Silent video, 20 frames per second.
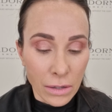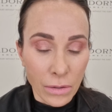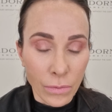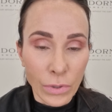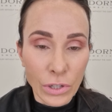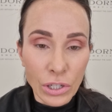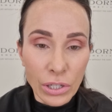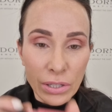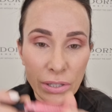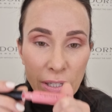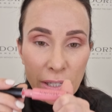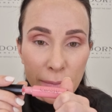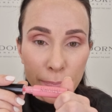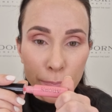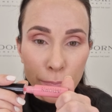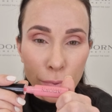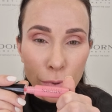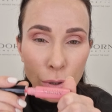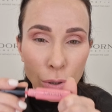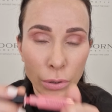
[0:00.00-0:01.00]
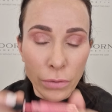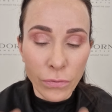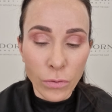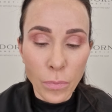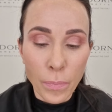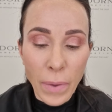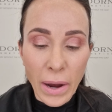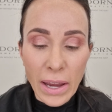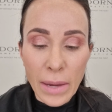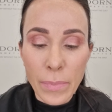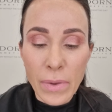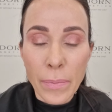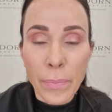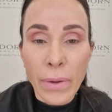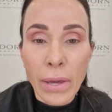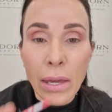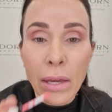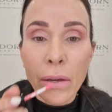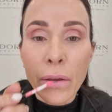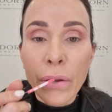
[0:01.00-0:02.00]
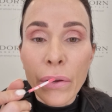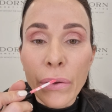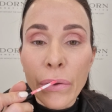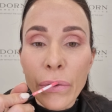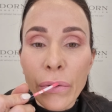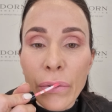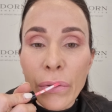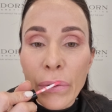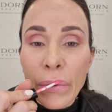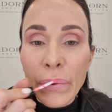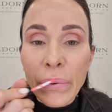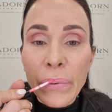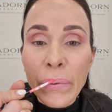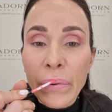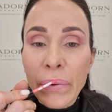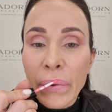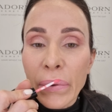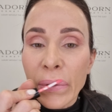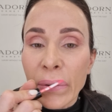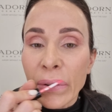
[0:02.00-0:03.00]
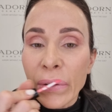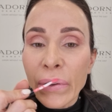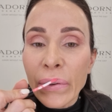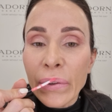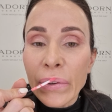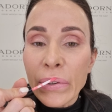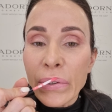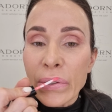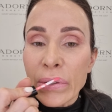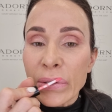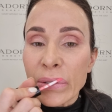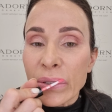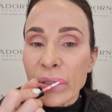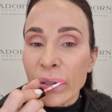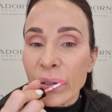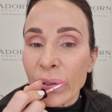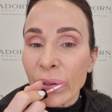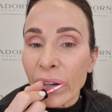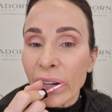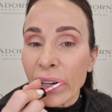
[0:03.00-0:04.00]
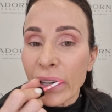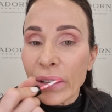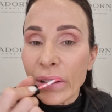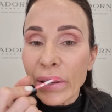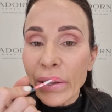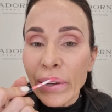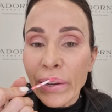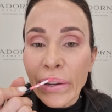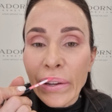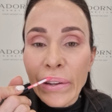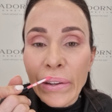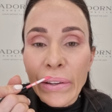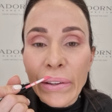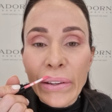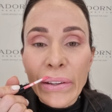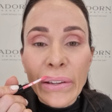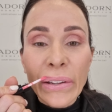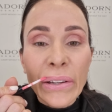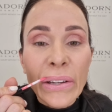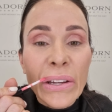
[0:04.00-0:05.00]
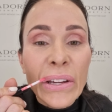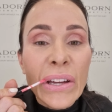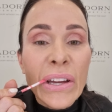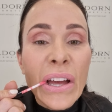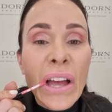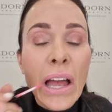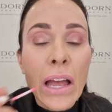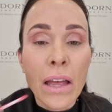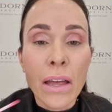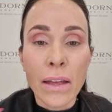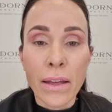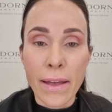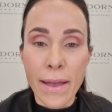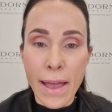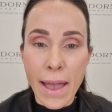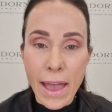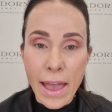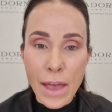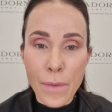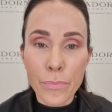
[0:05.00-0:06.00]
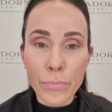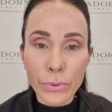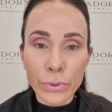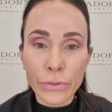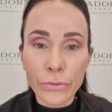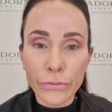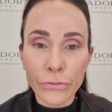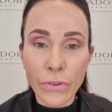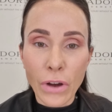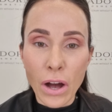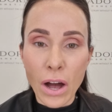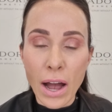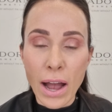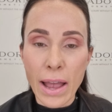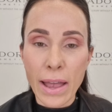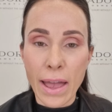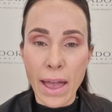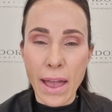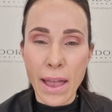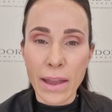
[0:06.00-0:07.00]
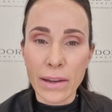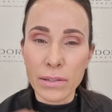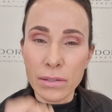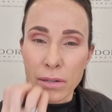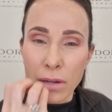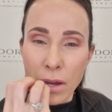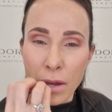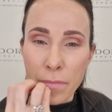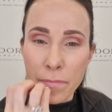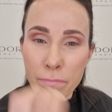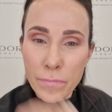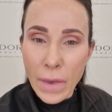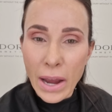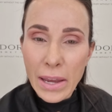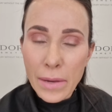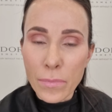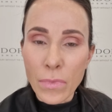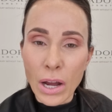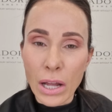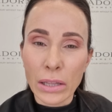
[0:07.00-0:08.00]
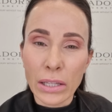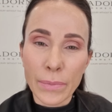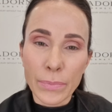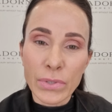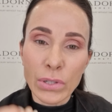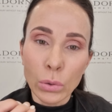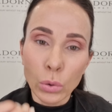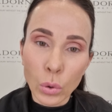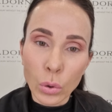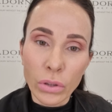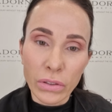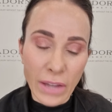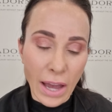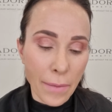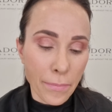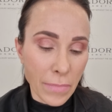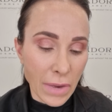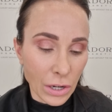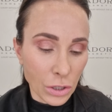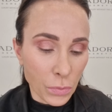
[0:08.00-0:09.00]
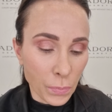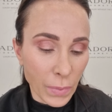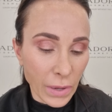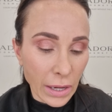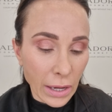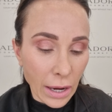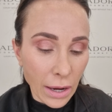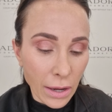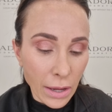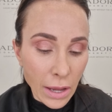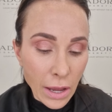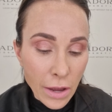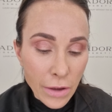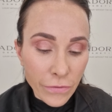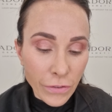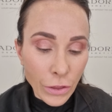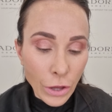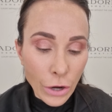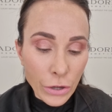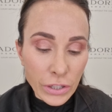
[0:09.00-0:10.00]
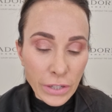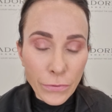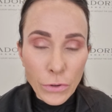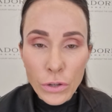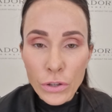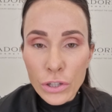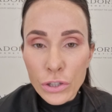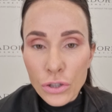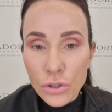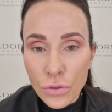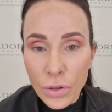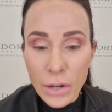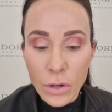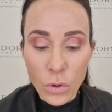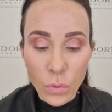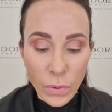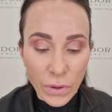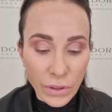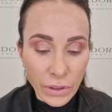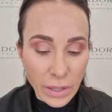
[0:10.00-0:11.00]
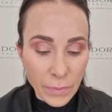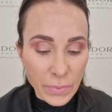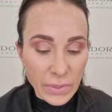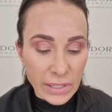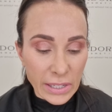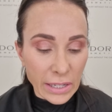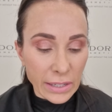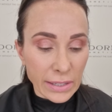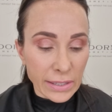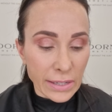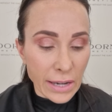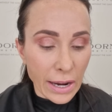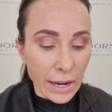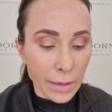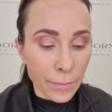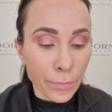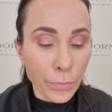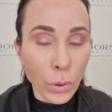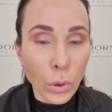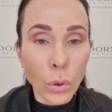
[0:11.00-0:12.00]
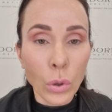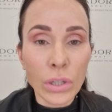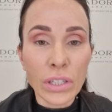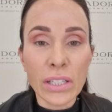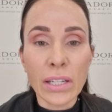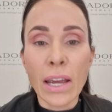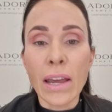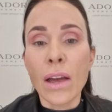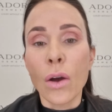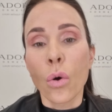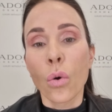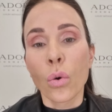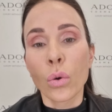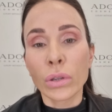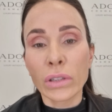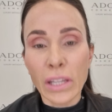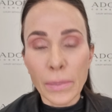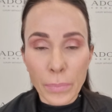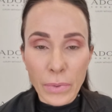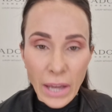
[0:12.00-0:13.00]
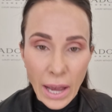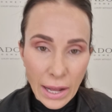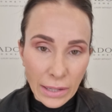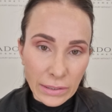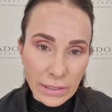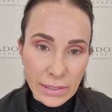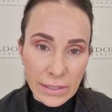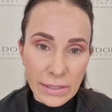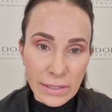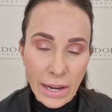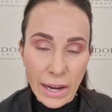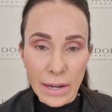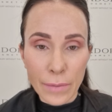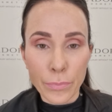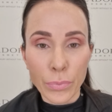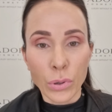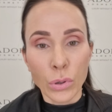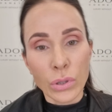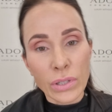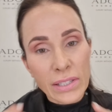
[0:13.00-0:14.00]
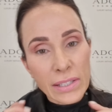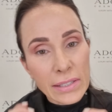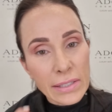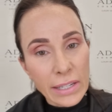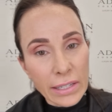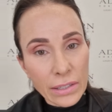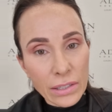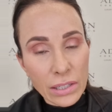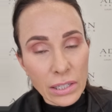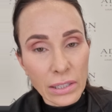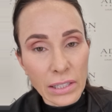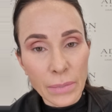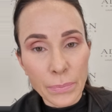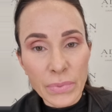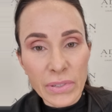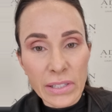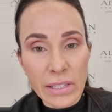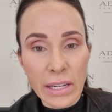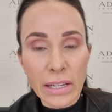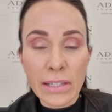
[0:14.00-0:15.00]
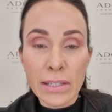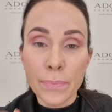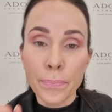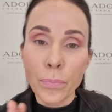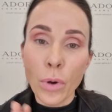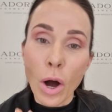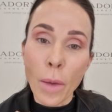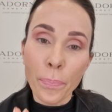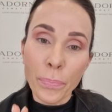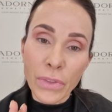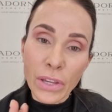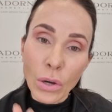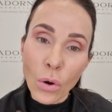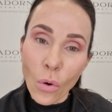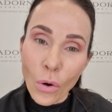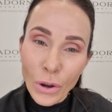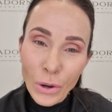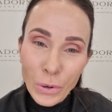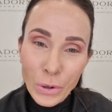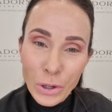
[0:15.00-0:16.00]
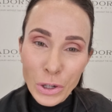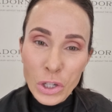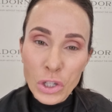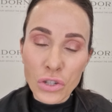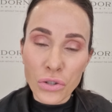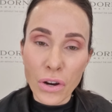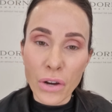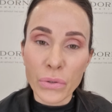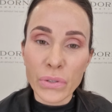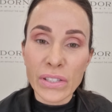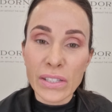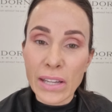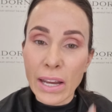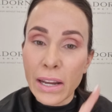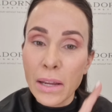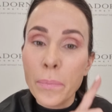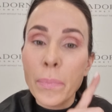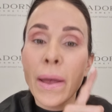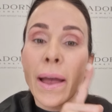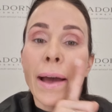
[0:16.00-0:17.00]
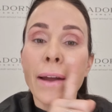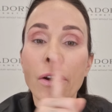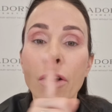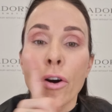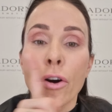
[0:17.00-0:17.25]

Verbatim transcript: which is this beautiful baby pink, just to really amplify and make my lips look that much bigger. For those of you that struggle with lipstick staying put or lip colors staying put, stick to lipsticks, pop the oil control setting powder